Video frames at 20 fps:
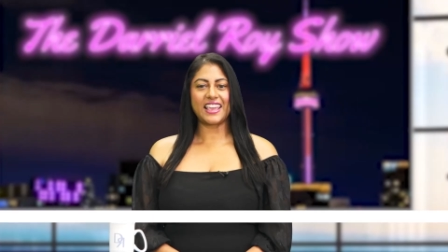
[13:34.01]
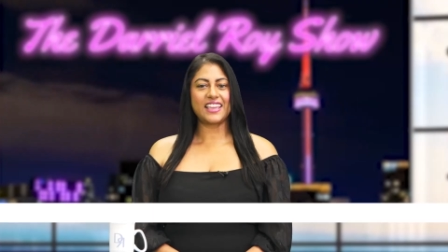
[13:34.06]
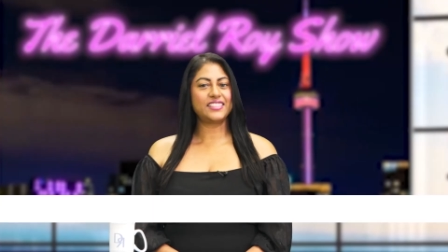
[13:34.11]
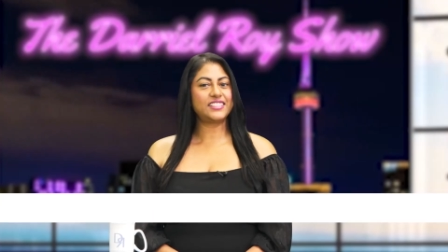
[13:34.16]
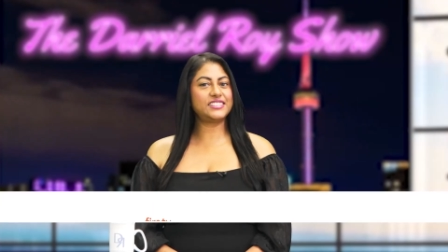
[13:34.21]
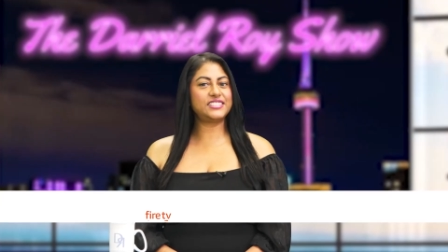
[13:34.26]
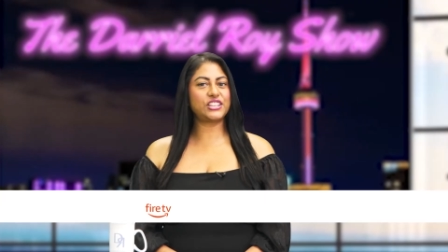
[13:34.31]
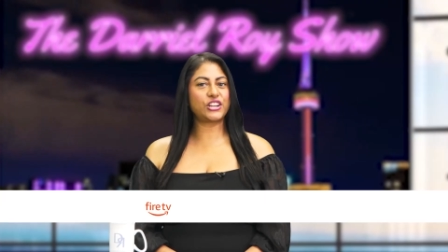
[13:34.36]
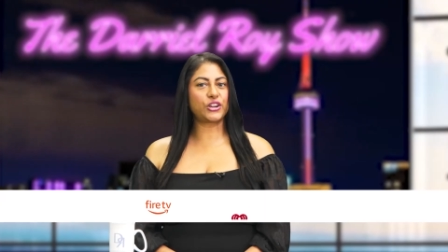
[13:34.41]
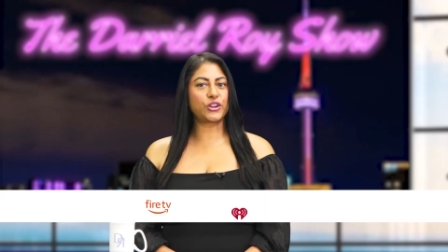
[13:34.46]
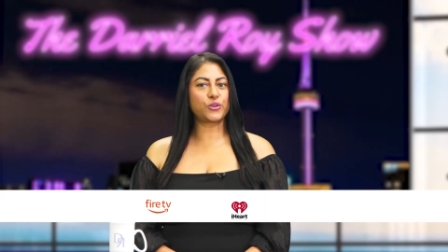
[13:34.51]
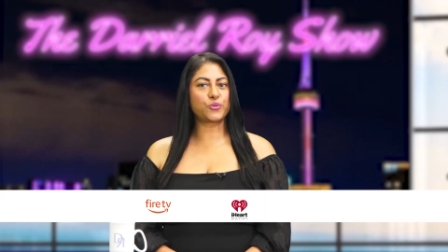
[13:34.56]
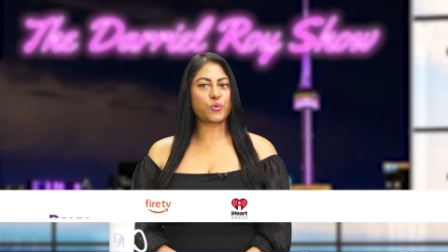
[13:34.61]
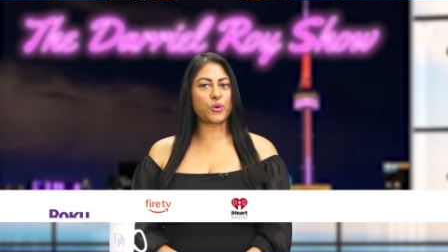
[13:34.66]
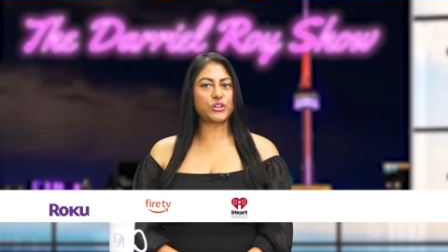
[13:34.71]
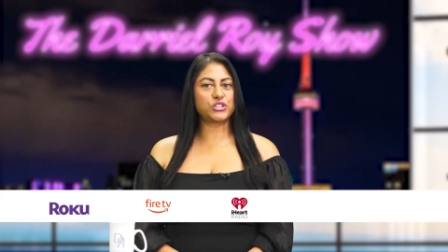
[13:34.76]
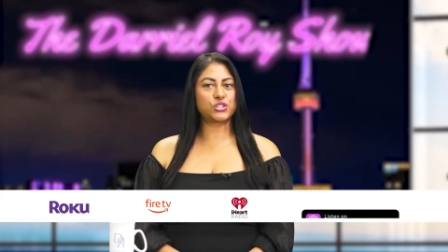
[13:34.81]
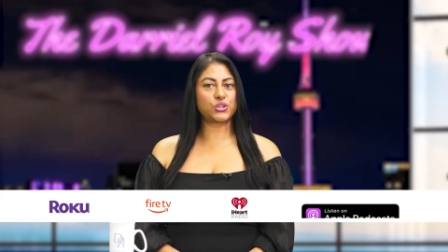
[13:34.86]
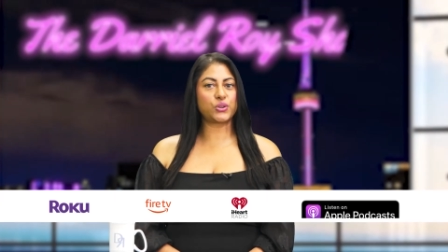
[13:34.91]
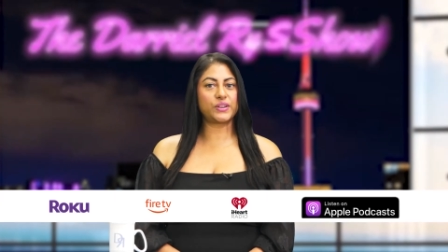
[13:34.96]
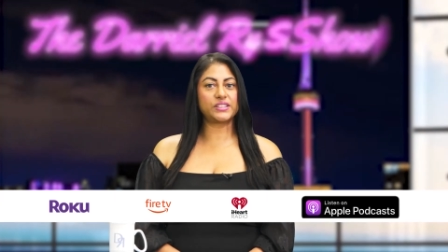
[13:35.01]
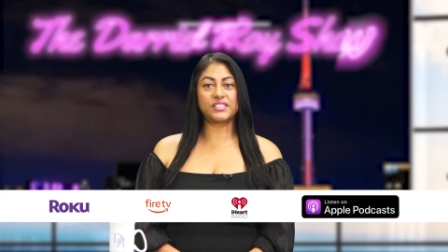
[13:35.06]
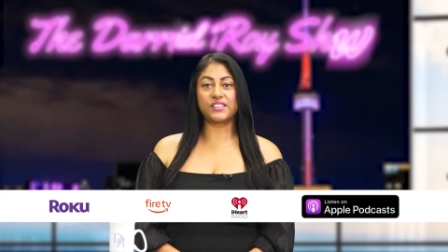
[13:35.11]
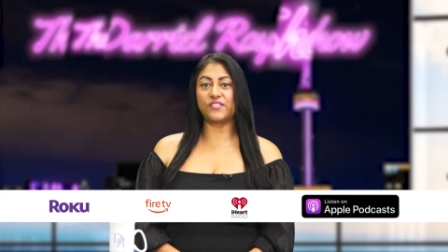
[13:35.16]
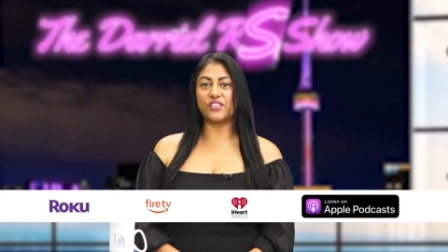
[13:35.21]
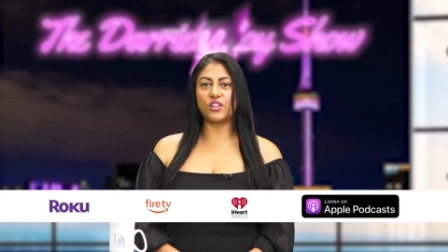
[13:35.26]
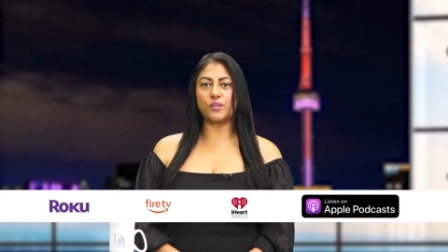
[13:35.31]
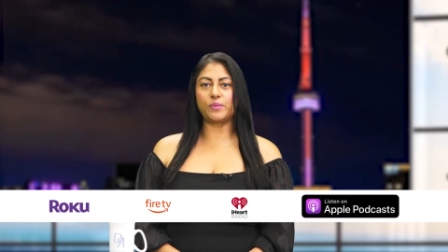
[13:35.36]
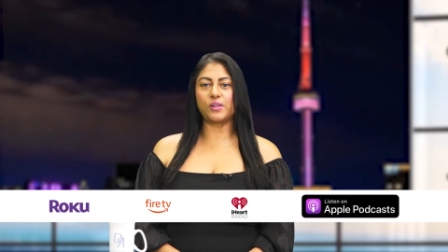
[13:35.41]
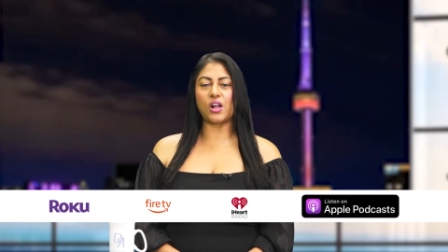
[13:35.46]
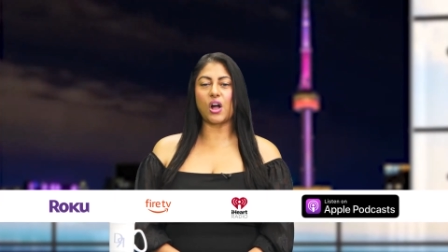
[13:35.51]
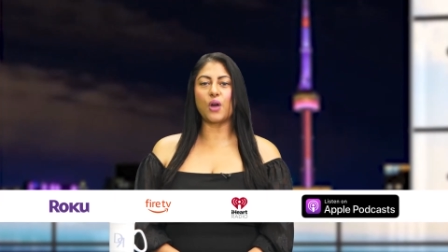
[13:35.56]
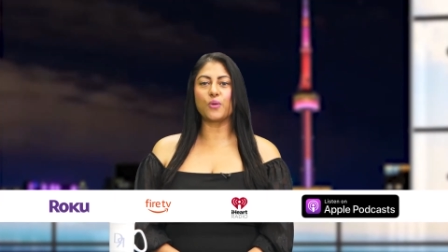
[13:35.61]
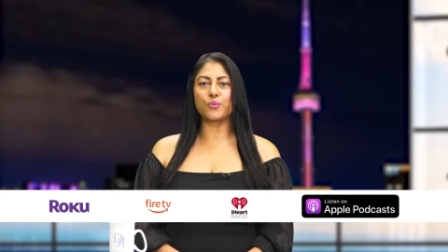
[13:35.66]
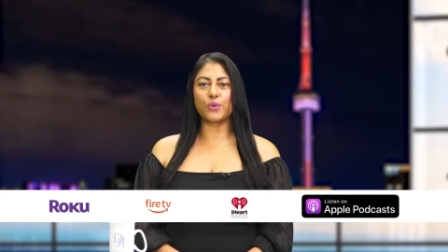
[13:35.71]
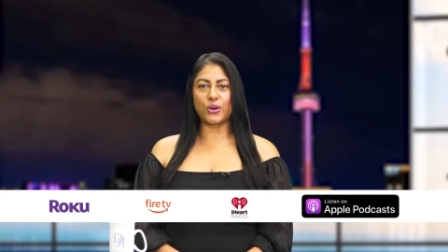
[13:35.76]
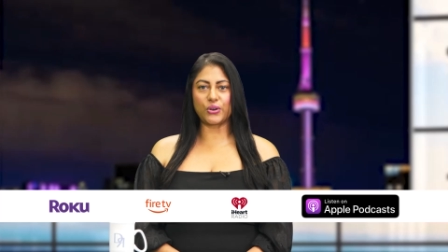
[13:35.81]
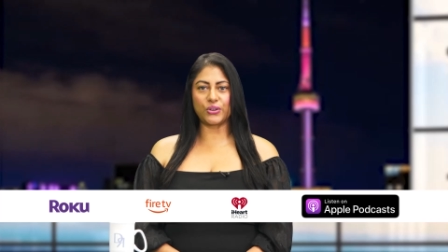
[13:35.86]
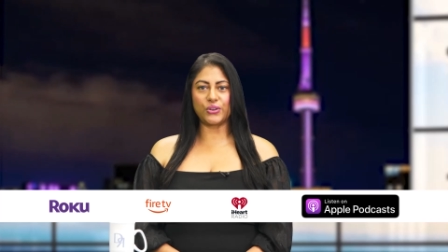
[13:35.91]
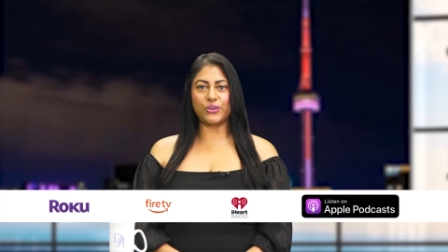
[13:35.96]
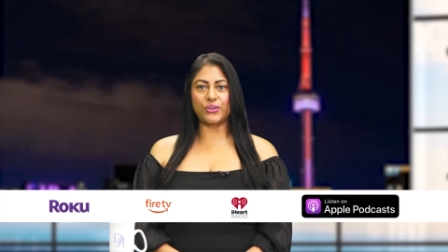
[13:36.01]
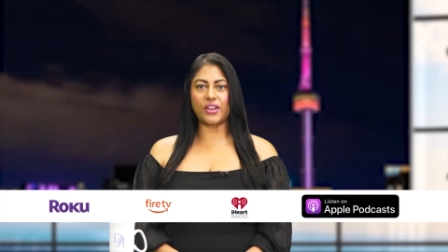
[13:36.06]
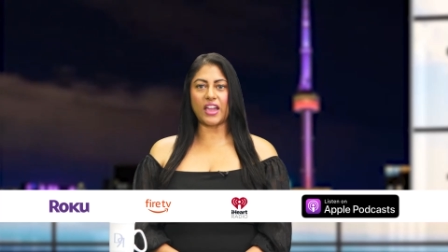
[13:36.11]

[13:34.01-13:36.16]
The Darriel Roy Show is available on Roku,